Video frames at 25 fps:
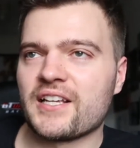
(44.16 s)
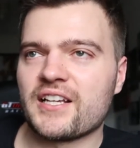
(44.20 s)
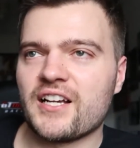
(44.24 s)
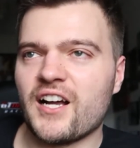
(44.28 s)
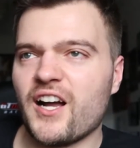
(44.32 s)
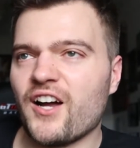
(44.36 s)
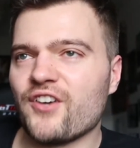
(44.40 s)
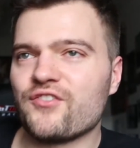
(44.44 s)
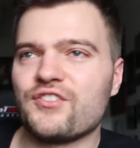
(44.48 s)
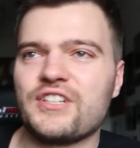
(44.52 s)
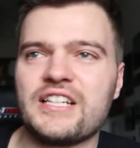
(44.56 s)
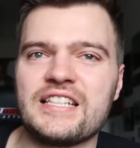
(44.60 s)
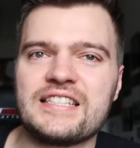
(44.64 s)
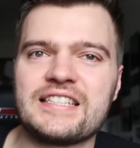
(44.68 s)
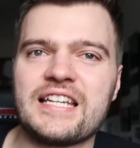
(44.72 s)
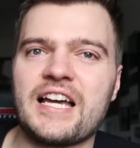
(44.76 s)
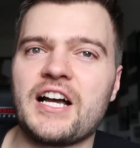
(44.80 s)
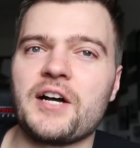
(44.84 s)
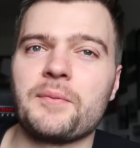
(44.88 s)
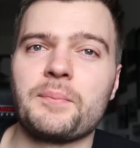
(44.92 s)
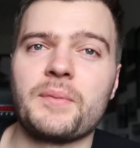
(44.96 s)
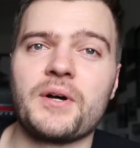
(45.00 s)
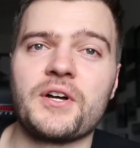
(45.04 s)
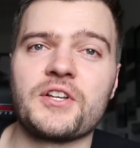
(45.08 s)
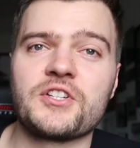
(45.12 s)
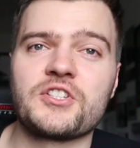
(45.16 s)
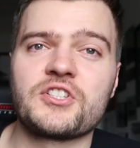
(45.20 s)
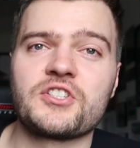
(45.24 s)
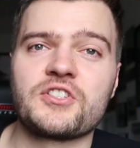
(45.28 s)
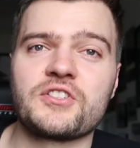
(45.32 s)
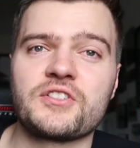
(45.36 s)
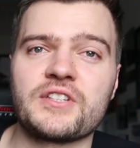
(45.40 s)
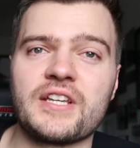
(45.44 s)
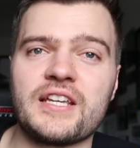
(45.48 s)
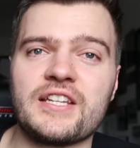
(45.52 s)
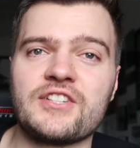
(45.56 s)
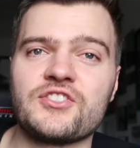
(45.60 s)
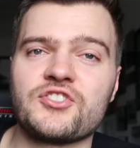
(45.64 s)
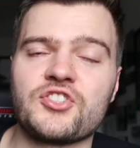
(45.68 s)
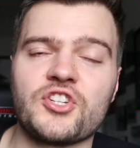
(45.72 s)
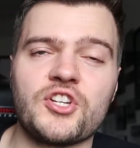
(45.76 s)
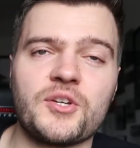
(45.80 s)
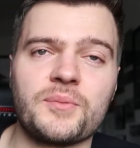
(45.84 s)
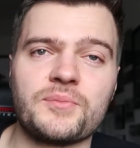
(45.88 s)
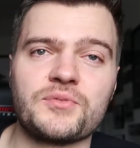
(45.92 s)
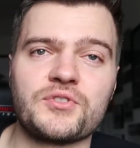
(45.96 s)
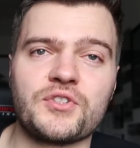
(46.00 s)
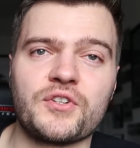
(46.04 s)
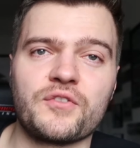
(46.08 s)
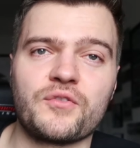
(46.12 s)
Can't really tell much in
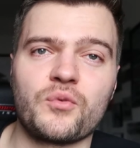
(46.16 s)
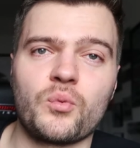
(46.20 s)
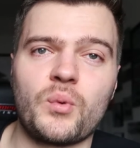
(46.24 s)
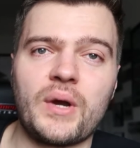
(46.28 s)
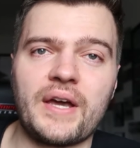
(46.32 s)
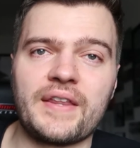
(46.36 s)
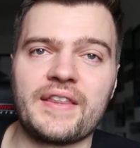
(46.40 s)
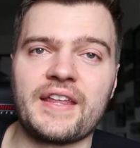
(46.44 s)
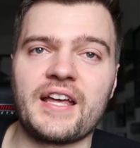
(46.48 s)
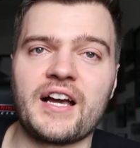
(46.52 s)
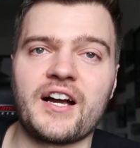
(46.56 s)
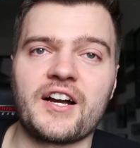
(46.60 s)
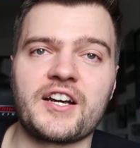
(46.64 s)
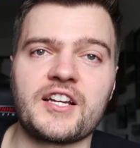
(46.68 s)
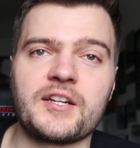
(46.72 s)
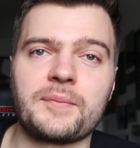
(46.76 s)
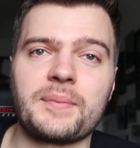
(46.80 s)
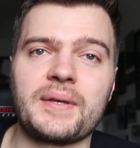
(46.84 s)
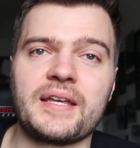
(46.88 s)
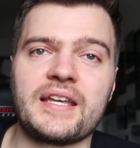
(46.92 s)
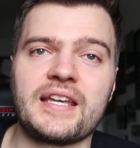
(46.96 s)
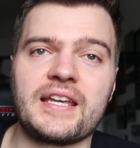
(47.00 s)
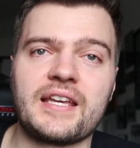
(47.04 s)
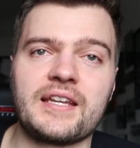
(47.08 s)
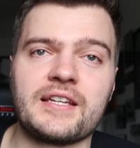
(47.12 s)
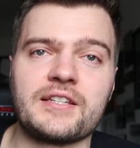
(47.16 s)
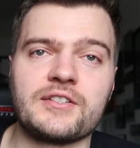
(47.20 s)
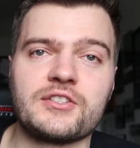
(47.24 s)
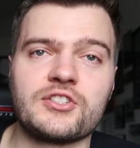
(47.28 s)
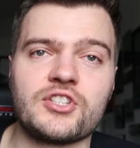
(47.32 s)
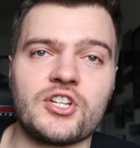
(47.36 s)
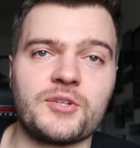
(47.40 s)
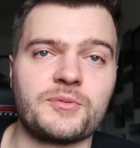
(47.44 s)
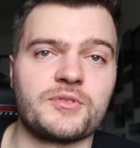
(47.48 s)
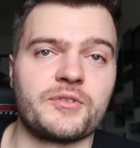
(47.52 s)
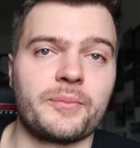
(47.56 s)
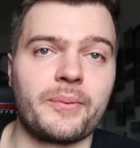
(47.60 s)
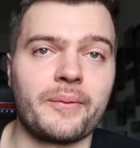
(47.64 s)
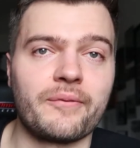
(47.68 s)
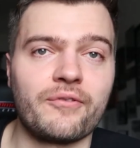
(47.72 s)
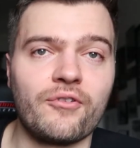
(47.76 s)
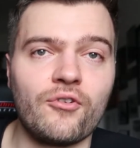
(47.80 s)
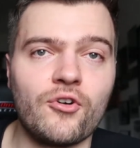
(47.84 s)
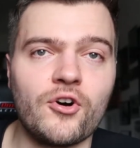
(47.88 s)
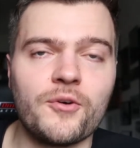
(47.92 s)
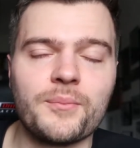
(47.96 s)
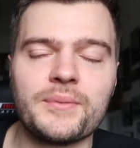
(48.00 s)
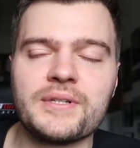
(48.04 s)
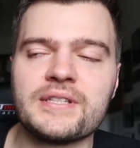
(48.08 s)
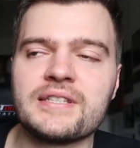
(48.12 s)
terms of where they are going to be in terms of
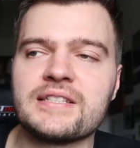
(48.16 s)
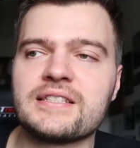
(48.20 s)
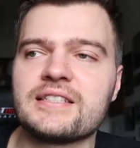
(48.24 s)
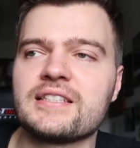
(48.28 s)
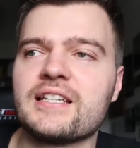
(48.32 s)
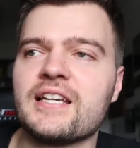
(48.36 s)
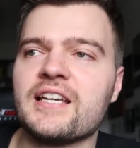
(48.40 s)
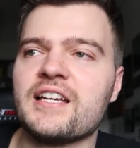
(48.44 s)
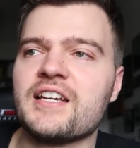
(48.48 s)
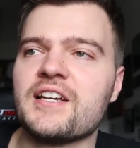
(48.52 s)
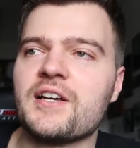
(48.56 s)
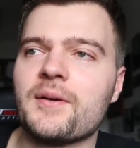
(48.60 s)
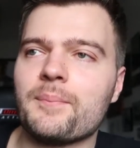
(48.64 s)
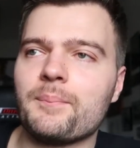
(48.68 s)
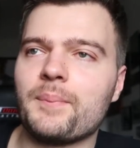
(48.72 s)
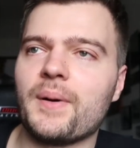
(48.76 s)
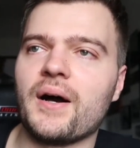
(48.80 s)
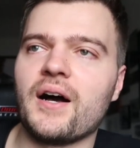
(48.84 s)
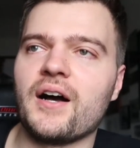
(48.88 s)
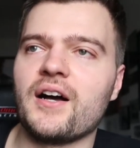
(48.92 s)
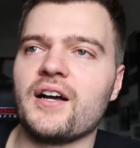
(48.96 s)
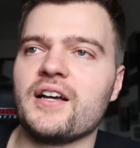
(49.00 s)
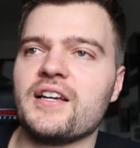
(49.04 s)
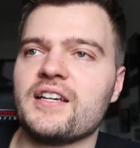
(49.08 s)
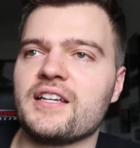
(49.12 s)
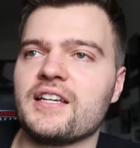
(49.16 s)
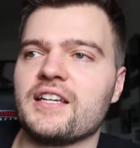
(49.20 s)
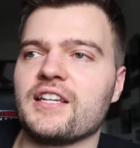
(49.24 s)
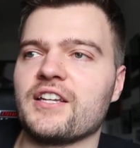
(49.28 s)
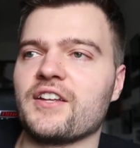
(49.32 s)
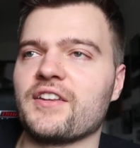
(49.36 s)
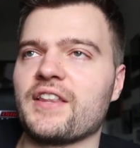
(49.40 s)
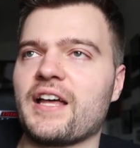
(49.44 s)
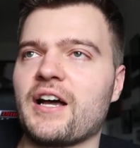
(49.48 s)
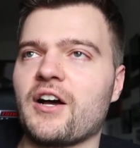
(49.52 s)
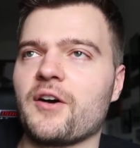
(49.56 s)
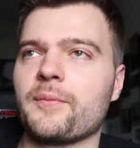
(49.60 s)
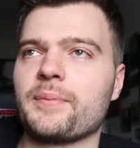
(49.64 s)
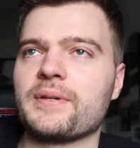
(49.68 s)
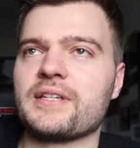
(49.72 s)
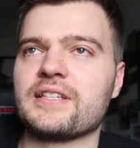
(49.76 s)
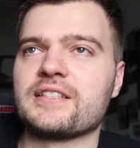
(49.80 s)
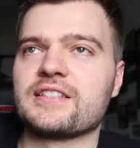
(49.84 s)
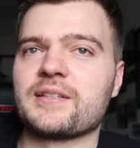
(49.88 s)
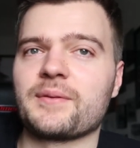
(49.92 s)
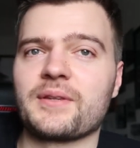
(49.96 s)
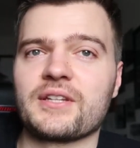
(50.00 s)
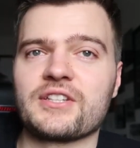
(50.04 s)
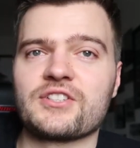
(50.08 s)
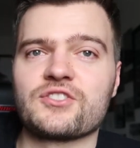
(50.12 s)
performance, but you know that'll be
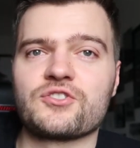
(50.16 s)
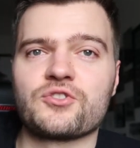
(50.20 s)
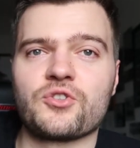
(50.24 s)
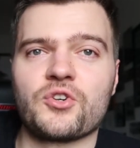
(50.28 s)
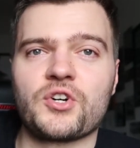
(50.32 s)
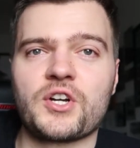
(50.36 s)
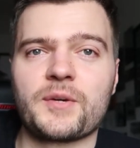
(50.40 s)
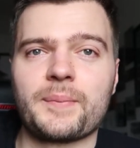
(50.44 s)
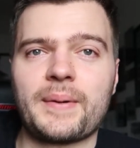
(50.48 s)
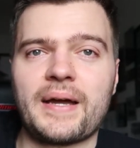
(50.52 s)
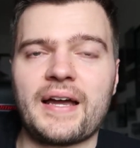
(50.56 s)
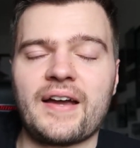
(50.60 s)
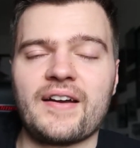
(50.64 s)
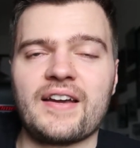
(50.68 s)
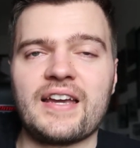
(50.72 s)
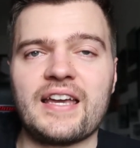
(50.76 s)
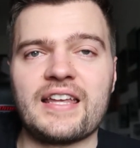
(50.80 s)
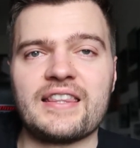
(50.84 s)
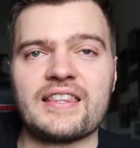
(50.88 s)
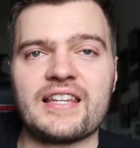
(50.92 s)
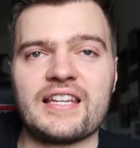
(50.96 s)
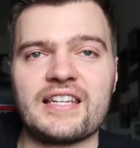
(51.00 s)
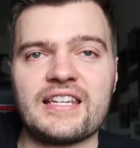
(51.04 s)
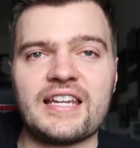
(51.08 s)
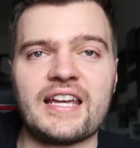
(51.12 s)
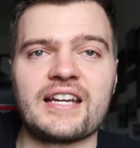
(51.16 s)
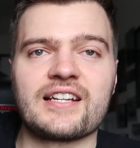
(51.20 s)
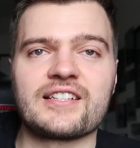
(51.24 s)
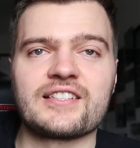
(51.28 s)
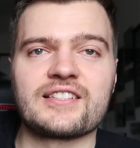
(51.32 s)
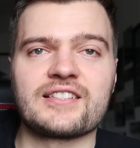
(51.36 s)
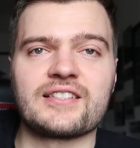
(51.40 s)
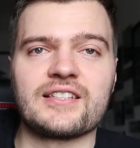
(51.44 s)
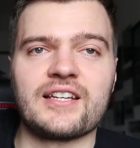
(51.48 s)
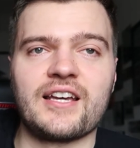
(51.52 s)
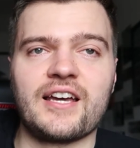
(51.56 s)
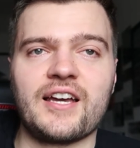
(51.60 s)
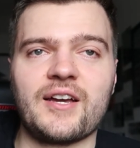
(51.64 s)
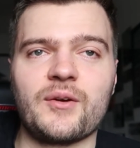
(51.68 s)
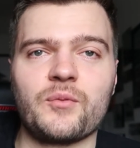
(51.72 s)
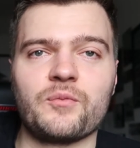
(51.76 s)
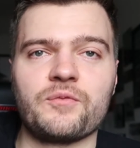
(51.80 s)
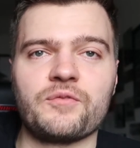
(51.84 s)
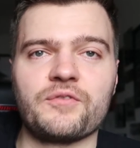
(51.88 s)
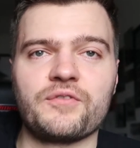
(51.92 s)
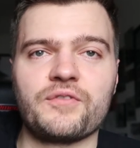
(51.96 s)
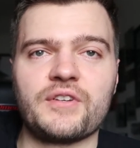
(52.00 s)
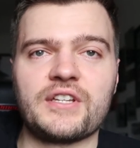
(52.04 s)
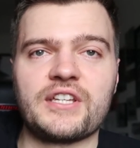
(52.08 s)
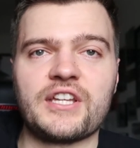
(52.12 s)
something to talk about in the next
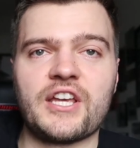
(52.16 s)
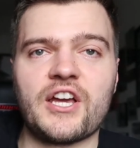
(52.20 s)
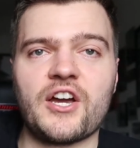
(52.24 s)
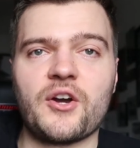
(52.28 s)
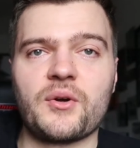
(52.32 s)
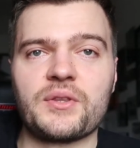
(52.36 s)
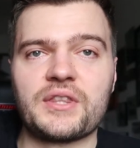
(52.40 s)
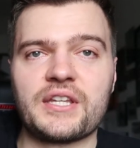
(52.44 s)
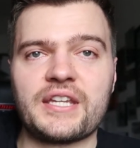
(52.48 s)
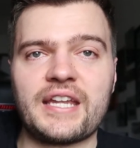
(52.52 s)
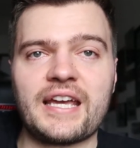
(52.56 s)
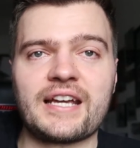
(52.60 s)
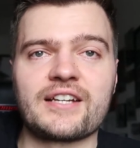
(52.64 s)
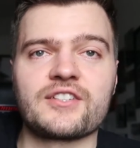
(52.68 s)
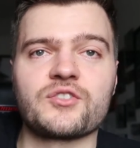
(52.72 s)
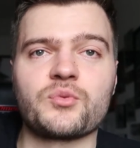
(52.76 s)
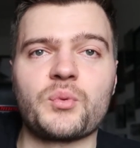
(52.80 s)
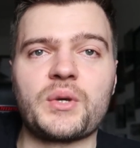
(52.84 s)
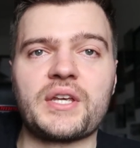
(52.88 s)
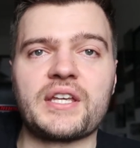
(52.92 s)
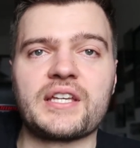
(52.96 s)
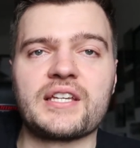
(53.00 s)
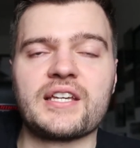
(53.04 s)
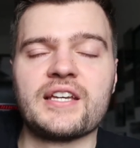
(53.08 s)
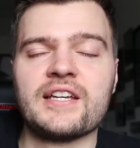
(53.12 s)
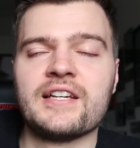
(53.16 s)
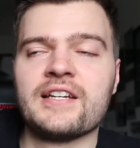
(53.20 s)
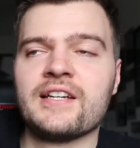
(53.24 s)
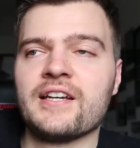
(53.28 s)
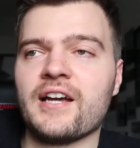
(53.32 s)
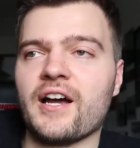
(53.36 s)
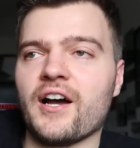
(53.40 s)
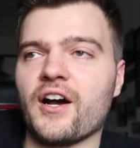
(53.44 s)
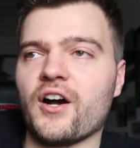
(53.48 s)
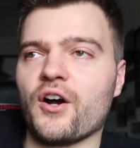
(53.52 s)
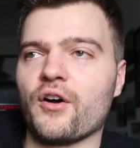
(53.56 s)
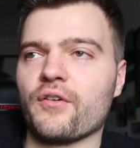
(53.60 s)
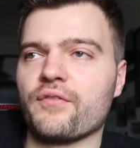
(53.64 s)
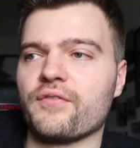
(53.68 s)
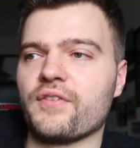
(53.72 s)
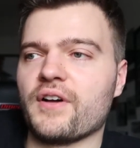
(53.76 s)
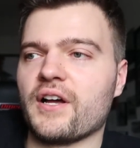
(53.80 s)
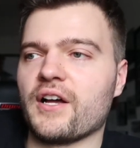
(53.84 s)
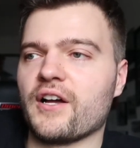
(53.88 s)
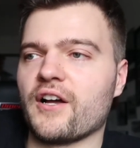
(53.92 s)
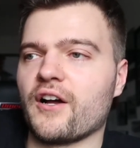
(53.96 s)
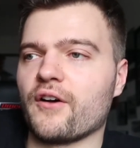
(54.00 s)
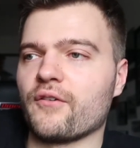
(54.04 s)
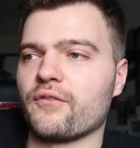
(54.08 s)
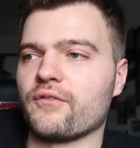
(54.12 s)
video in the next week of
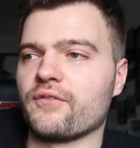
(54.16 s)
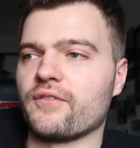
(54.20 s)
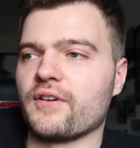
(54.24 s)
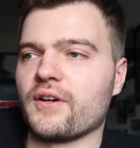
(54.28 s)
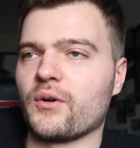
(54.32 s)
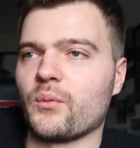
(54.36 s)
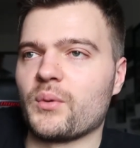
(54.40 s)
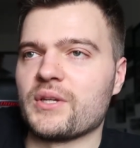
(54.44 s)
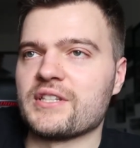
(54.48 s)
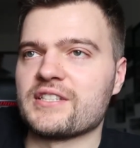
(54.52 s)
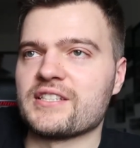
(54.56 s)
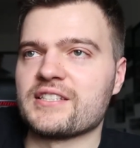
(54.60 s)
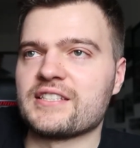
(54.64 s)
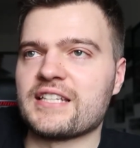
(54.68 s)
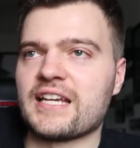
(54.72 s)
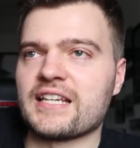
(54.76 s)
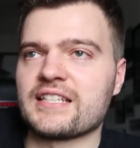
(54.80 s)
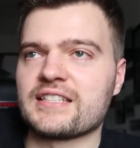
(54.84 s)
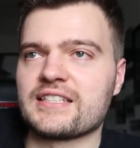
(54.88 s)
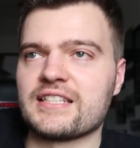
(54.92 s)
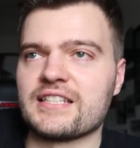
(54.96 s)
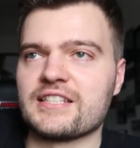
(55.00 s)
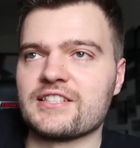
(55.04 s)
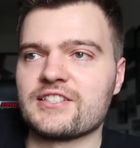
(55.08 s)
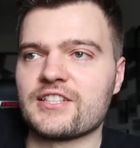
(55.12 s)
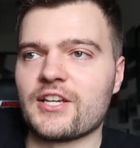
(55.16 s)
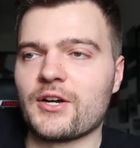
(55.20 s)
winter testing.